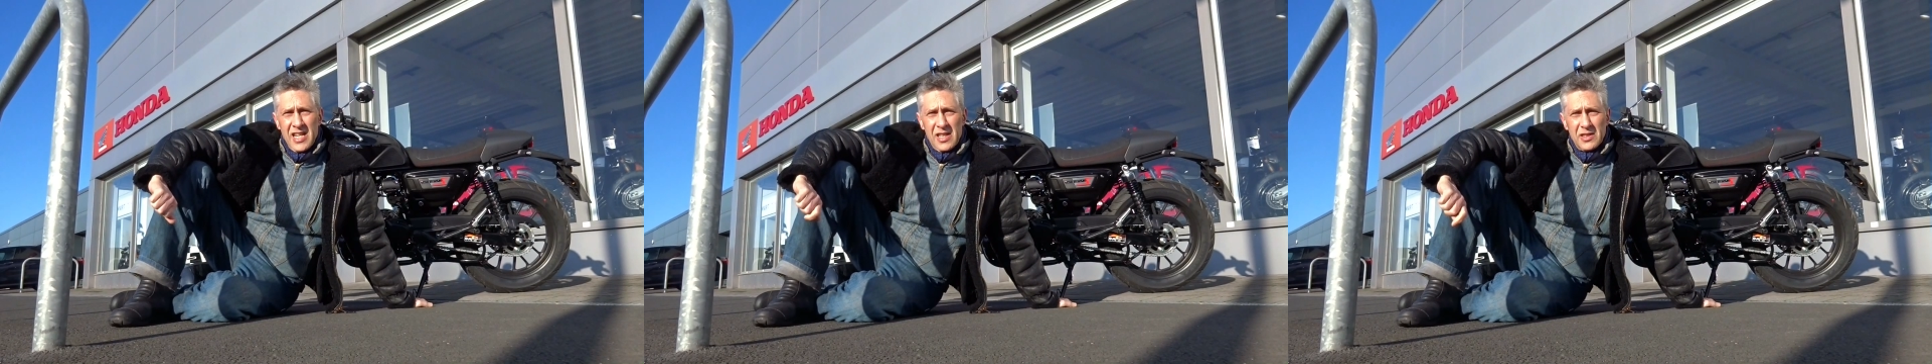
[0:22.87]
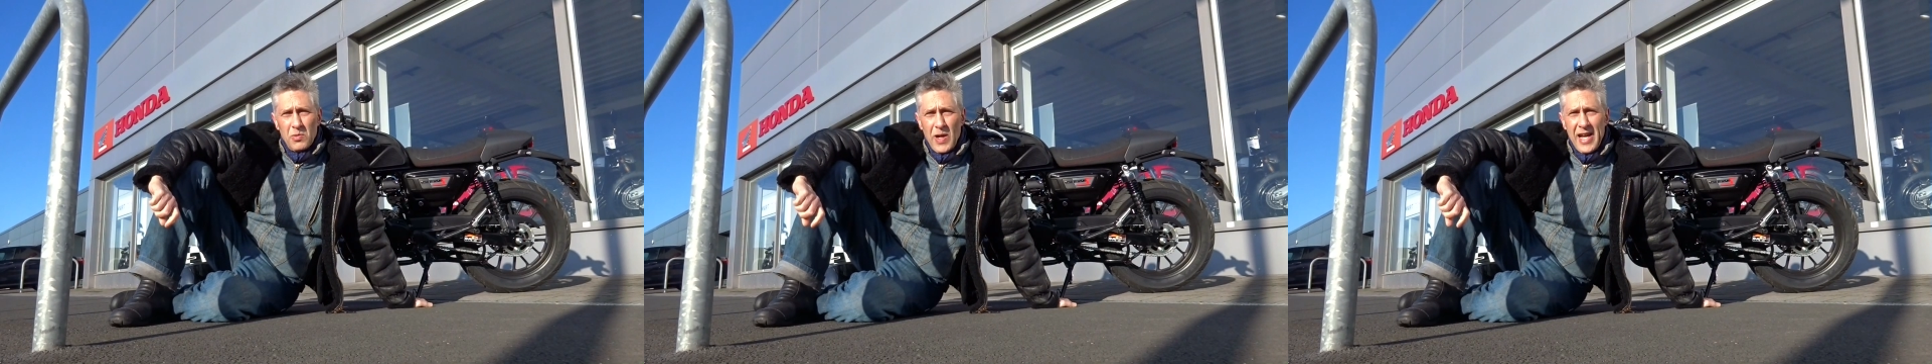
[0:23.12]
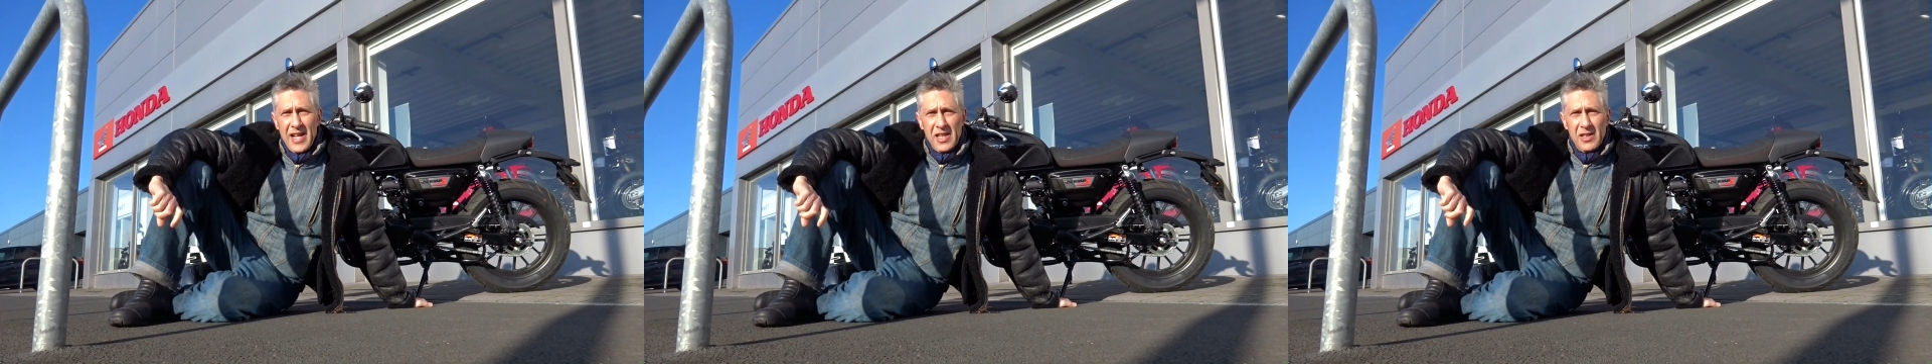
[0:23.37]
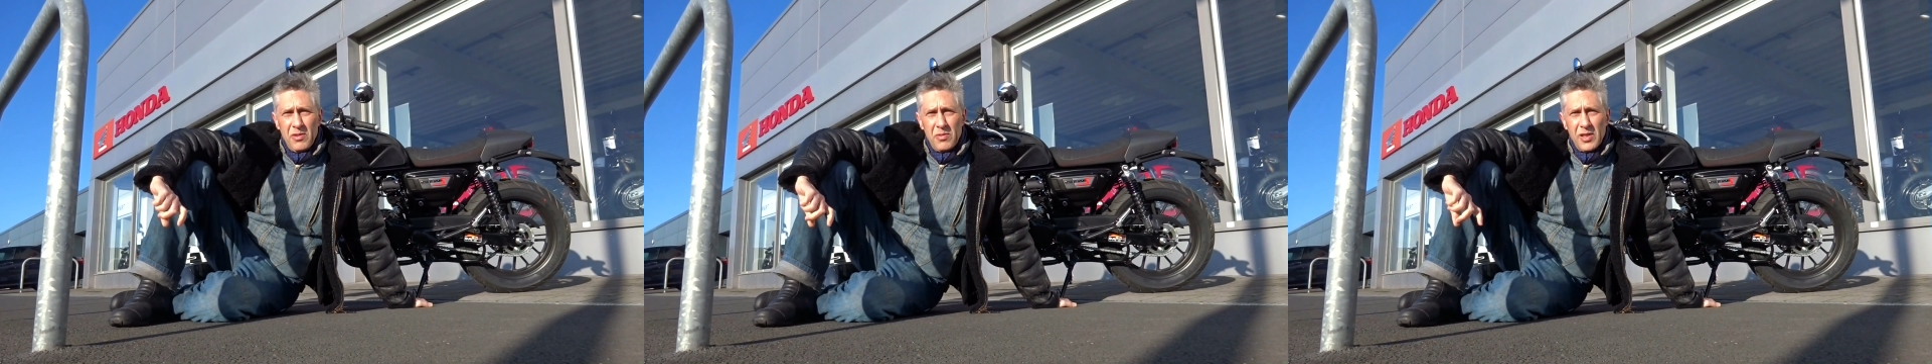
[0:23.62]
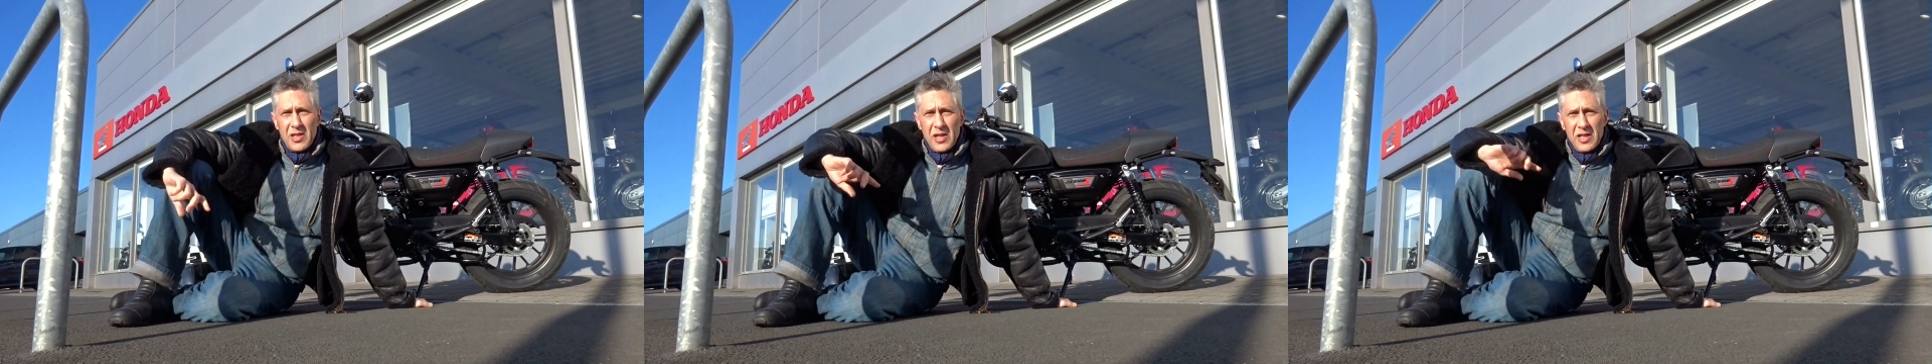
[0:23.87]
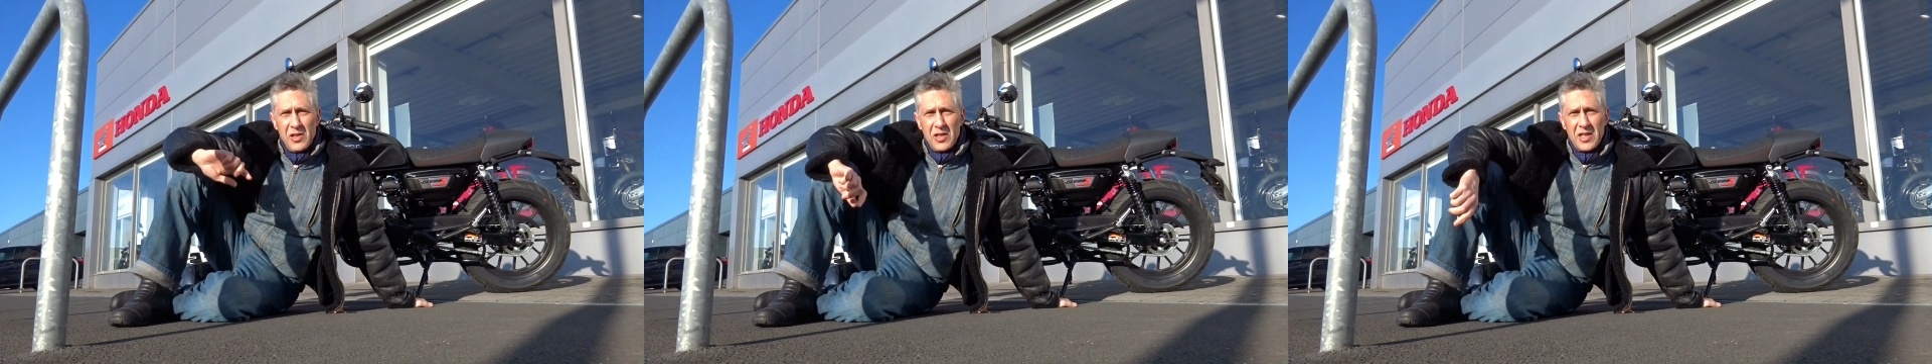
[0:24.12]
as well, we're
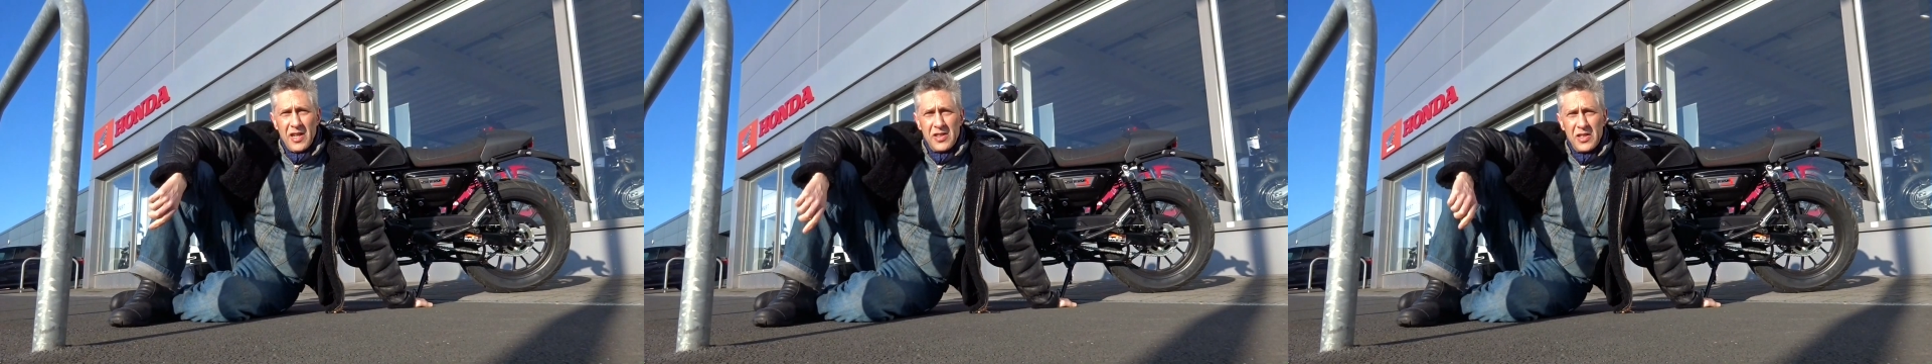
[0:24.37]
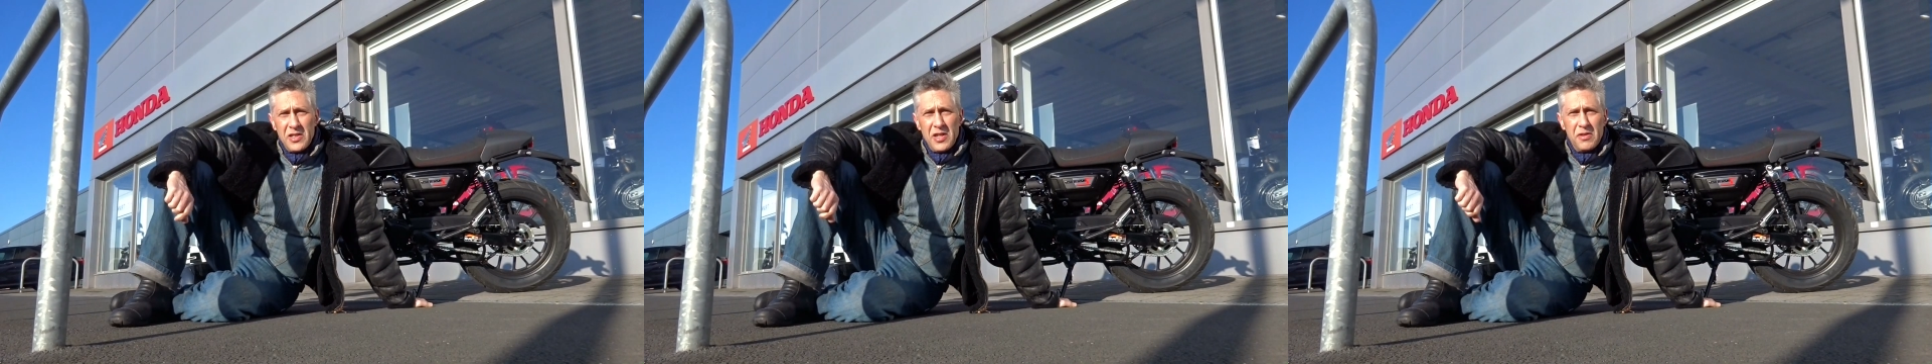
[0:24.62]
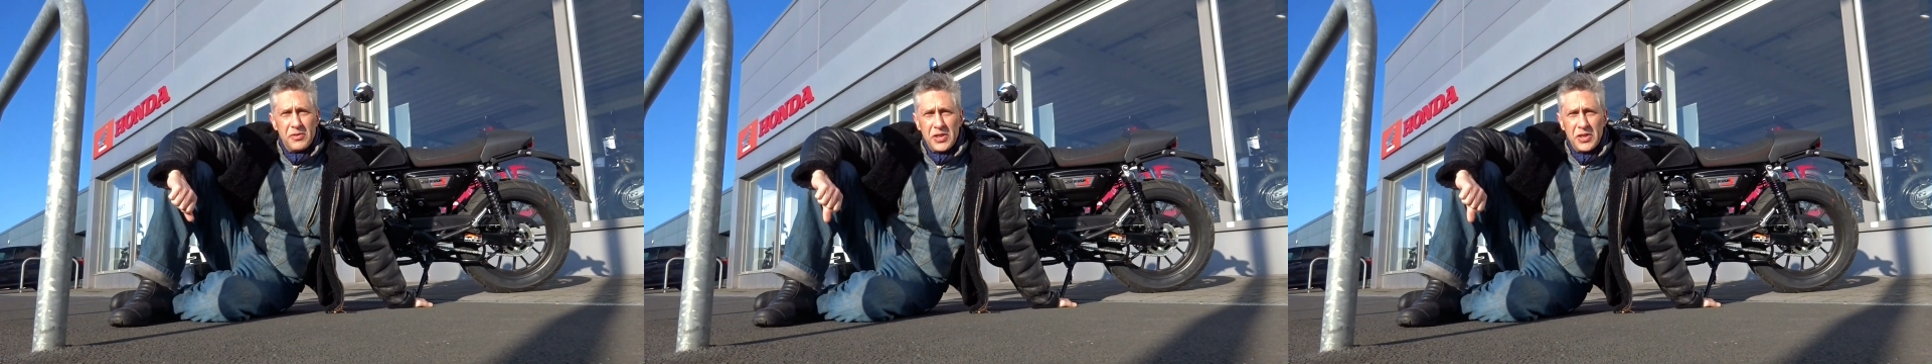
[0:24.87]
going to look at the new